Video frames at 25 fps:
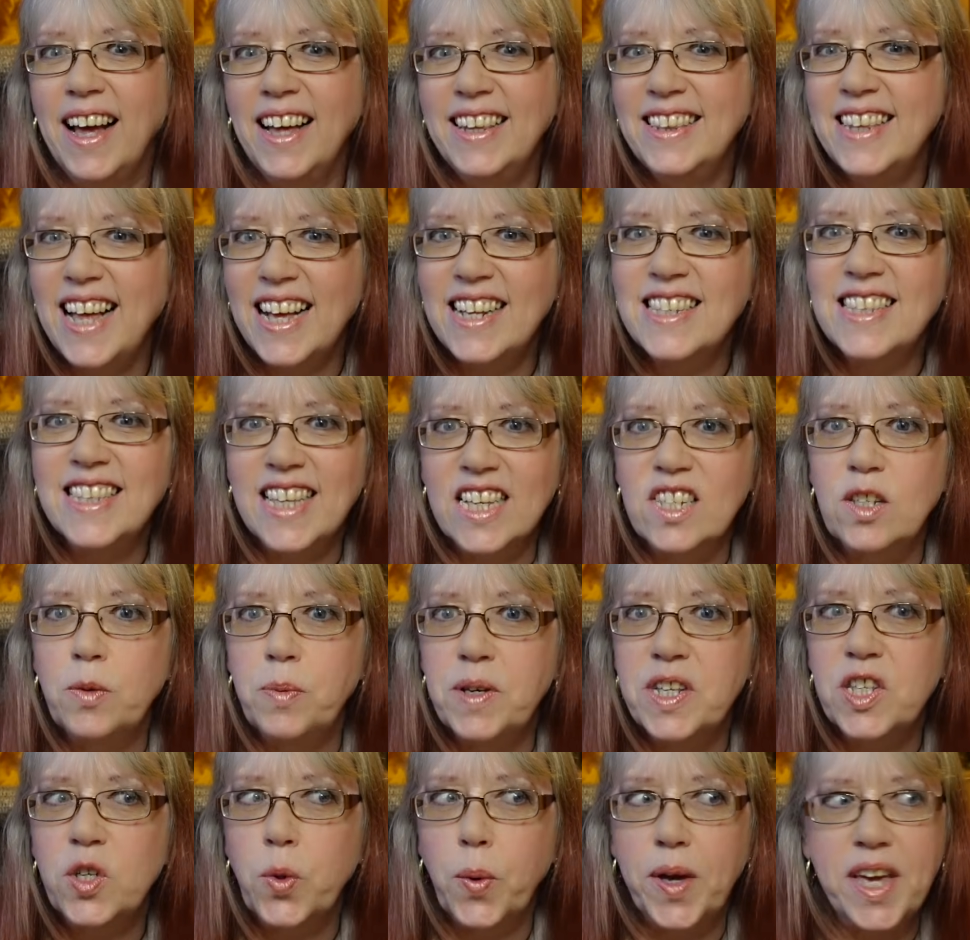That's a
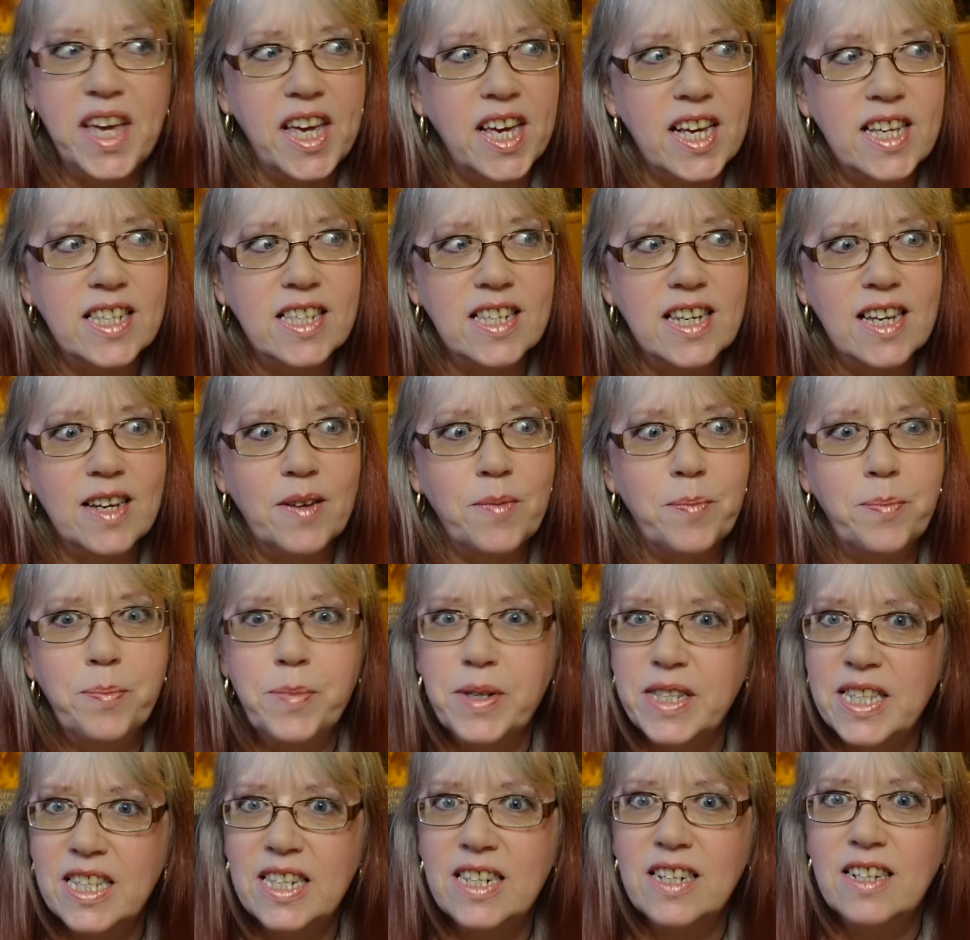bit squeaky, isn't it?
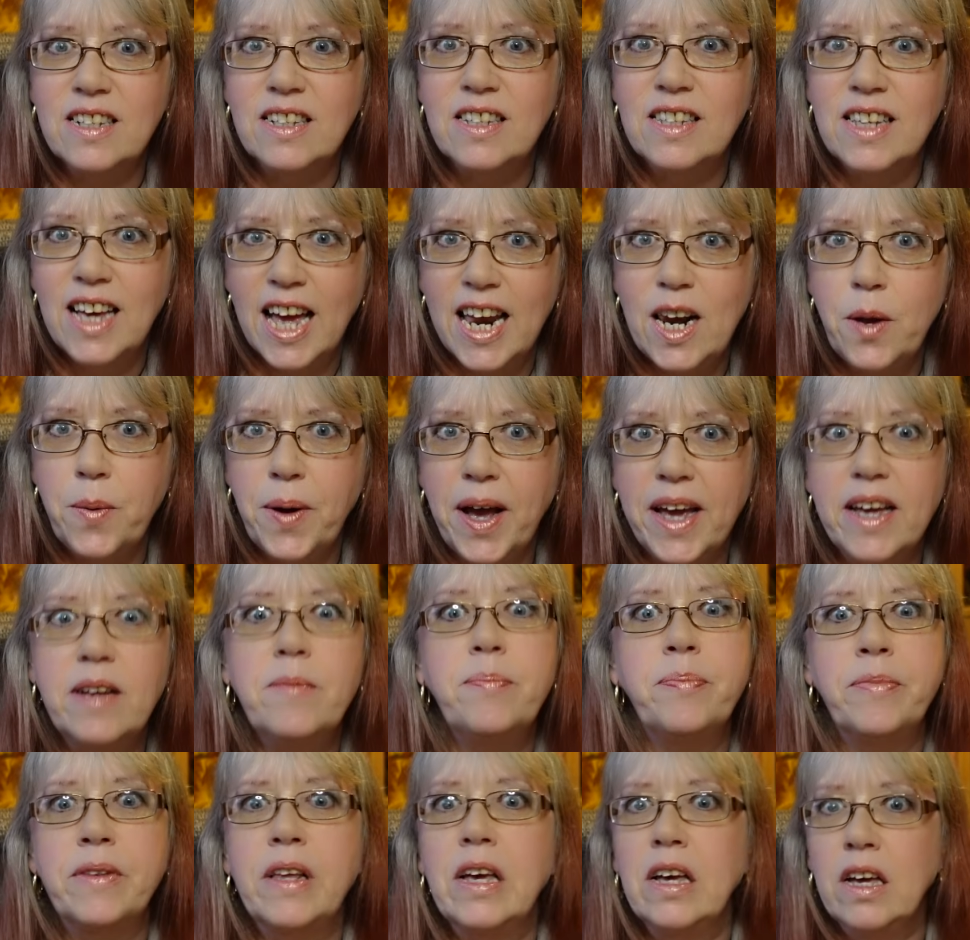But still, anyway,
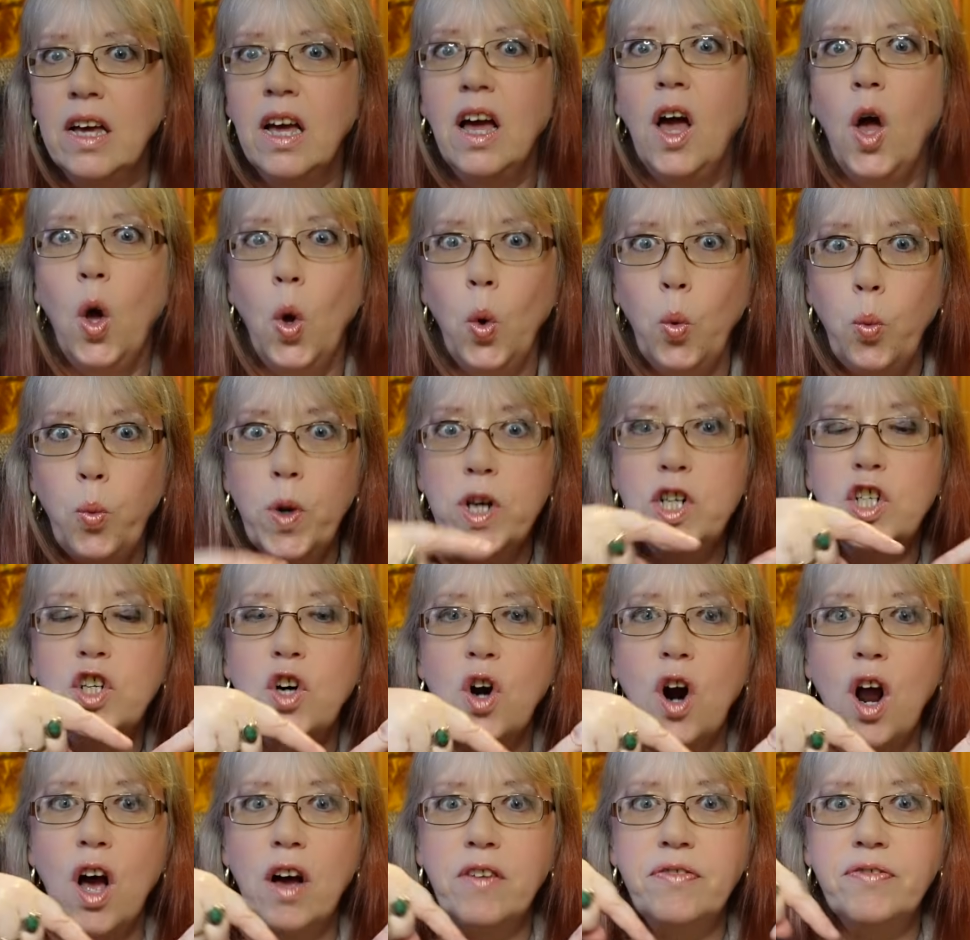
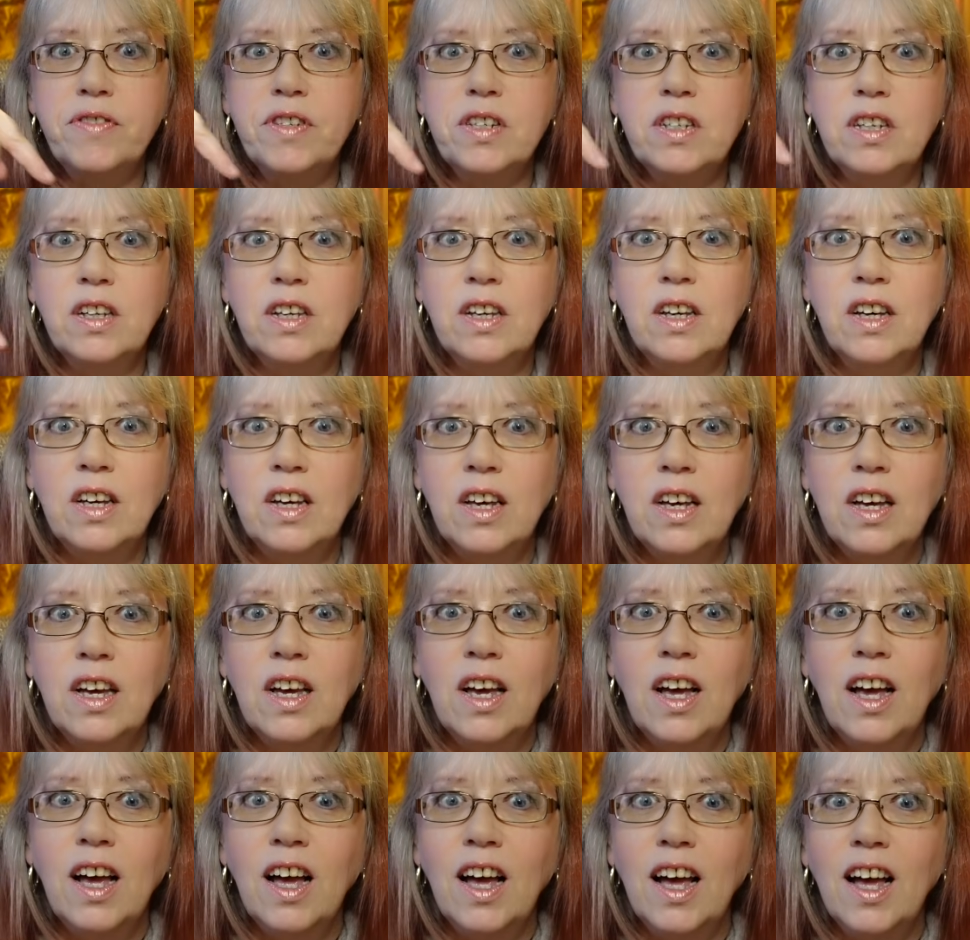witchcraft
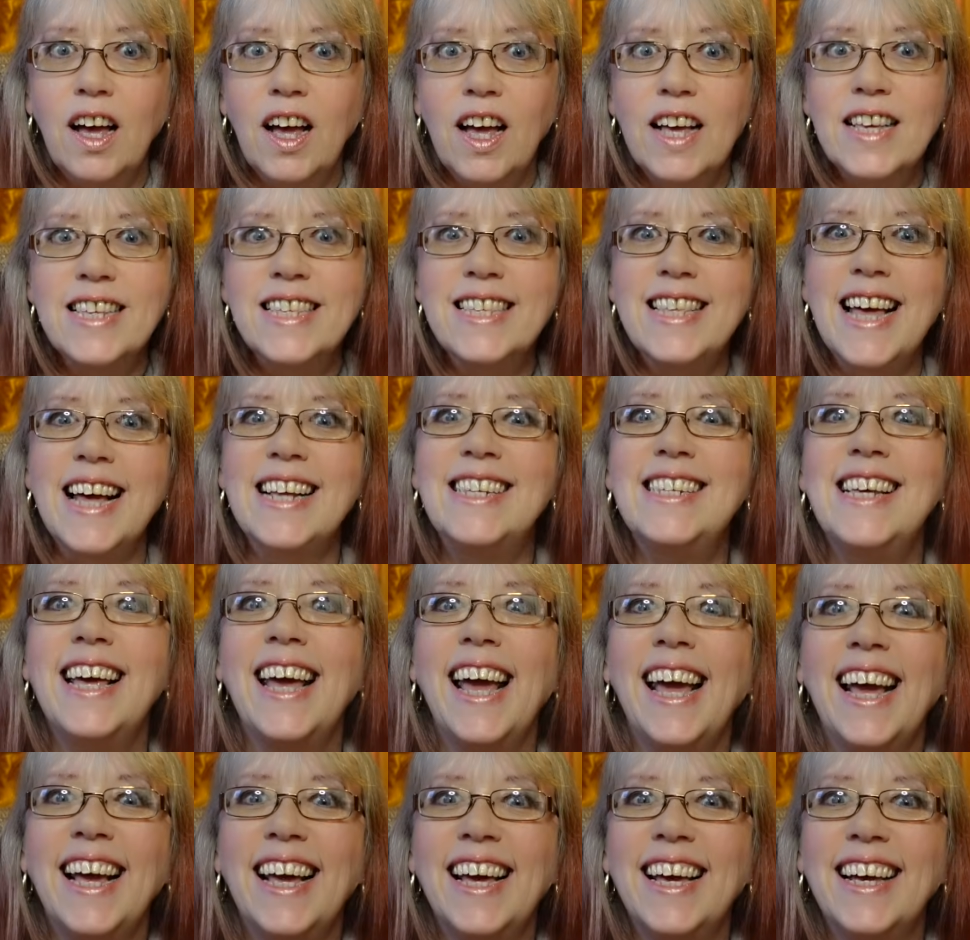
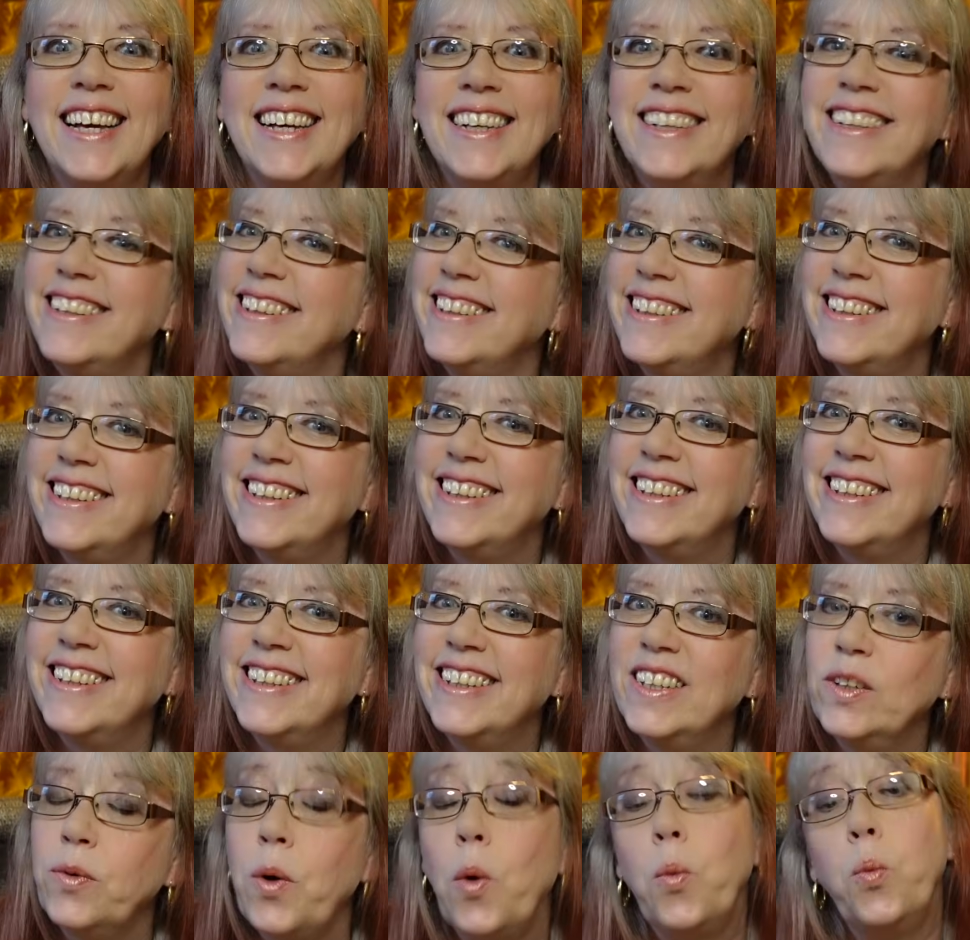aesthetic,
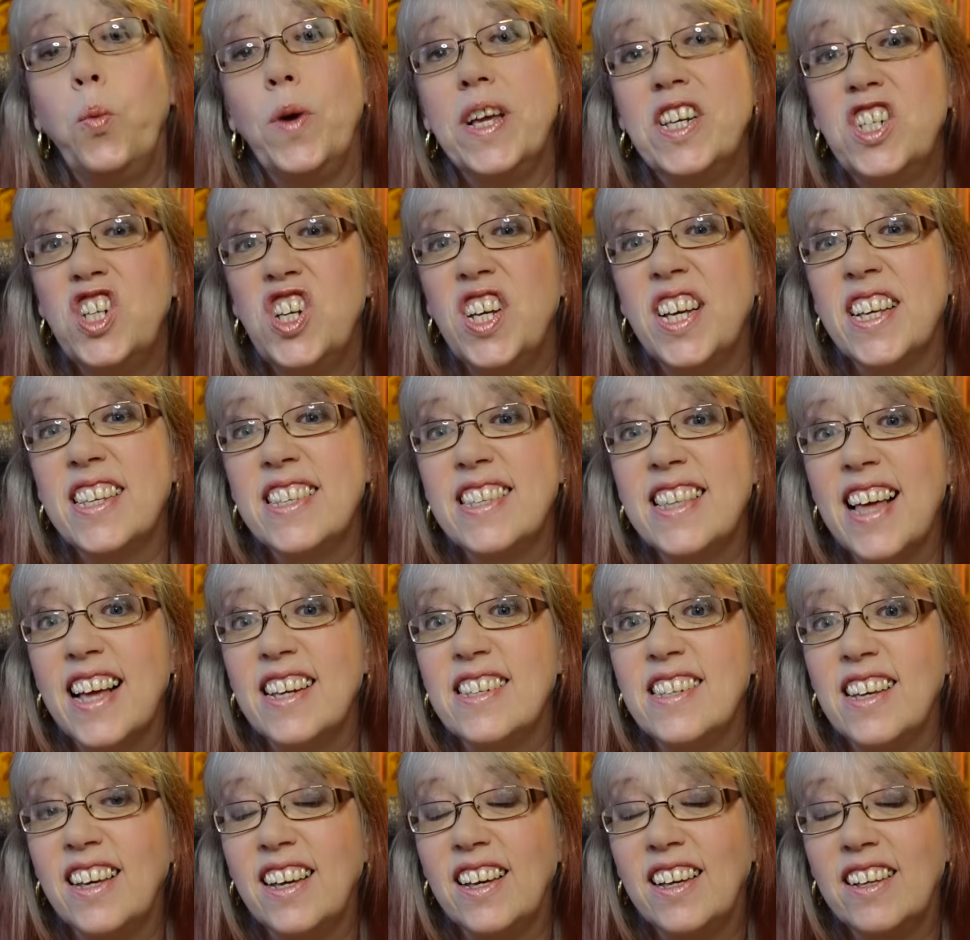or witchy
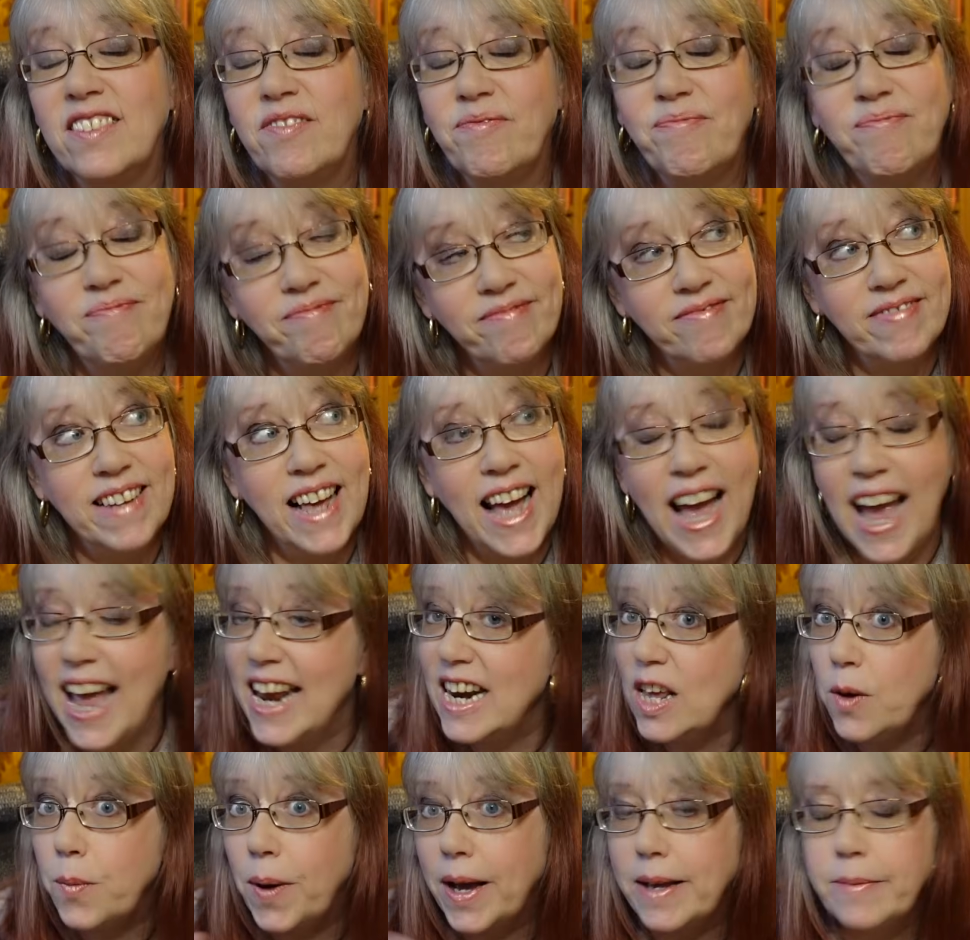aesthetic.
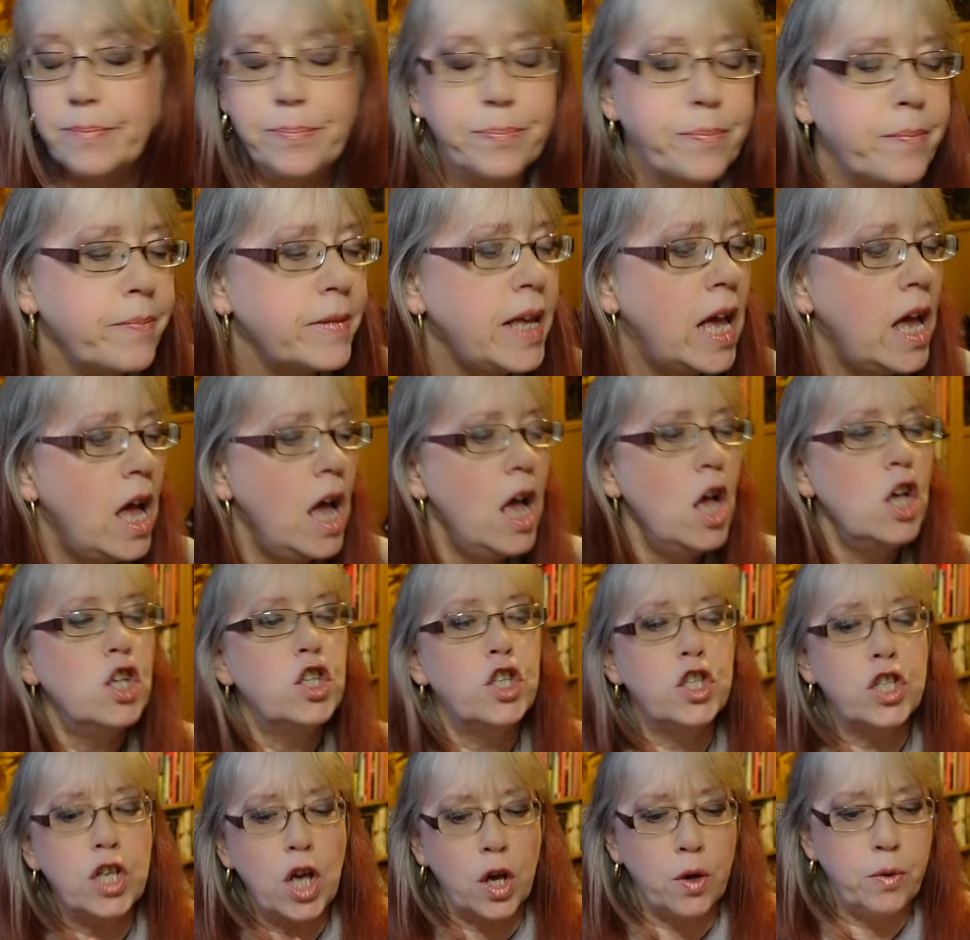Anyway,
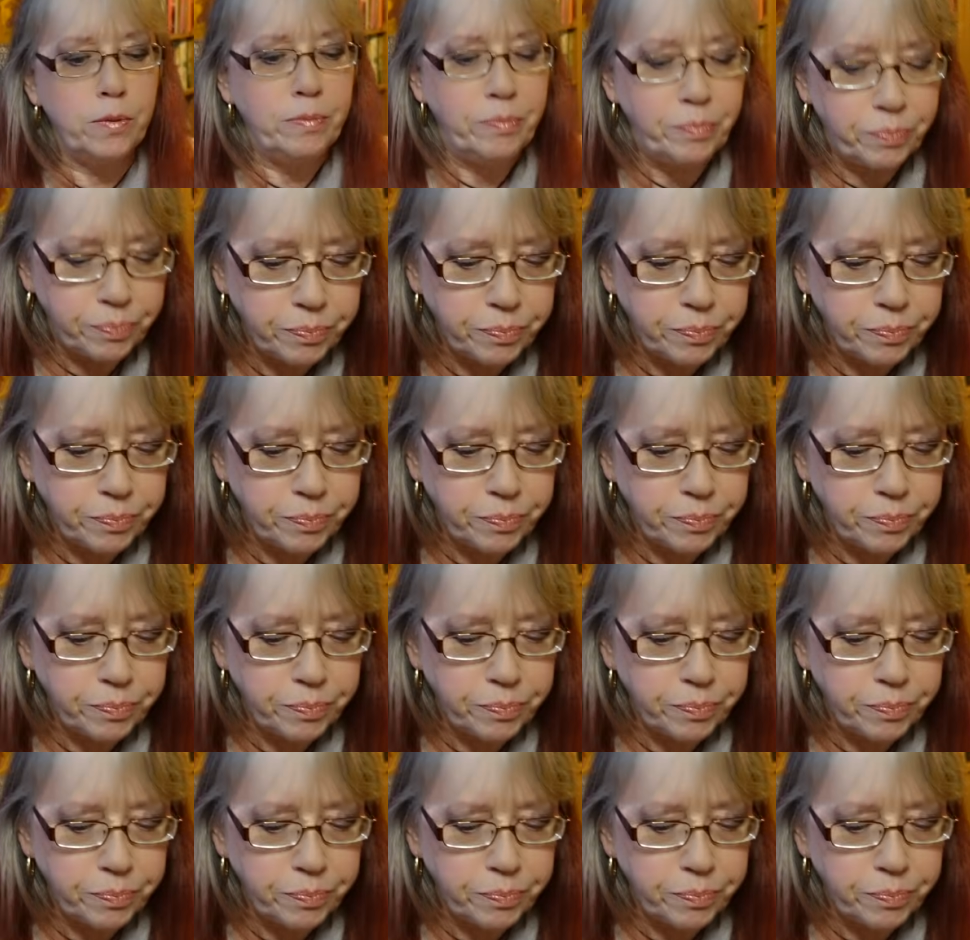so